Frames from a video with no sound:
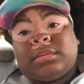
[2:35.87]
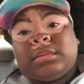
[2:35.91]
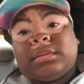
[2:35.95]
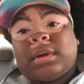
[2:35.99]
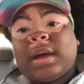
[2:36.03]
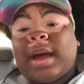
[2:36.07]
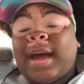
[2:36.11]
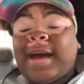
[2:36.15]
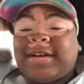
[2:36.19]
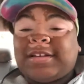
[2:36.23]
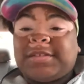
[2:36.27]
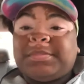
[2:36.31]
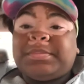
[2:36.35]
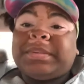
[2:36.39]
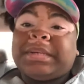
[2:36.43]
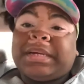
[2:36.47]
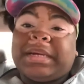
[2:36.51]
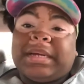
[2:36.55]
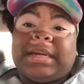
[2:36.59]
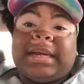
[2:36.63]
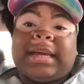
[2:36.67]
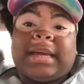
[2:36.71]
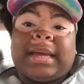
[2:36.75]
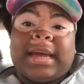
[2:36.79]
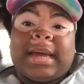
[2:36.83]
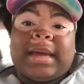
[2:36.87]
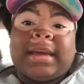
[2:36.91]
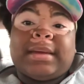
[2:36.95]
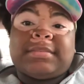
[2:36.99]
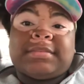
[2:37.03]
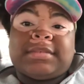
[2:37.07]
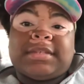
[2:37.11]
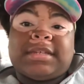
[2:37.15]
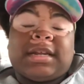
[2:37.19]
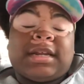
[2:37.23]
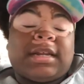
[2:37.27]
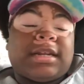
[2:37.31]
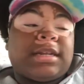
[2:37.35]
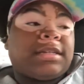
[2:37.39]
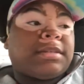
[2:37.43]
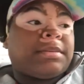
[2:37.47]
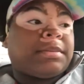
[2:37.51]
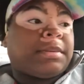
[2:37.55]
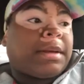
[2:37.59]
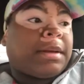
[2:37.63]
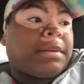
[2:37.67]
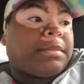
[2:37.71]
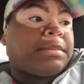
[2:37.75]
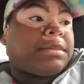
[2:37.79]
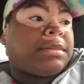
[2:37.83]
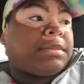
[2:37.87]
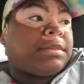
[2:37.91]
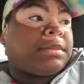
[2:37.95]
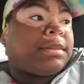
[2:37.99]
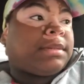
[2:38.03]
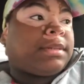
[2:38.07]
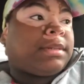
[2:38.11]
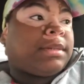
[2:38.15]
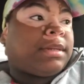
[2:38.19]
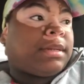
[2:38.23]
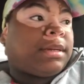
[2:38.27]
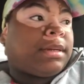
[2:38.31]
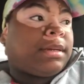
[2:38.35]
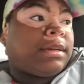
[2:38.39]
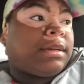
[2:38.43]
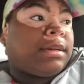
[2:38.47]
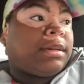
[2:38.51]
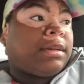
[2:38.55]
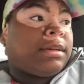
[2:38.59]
I was playing the game today. That's what I was doing today.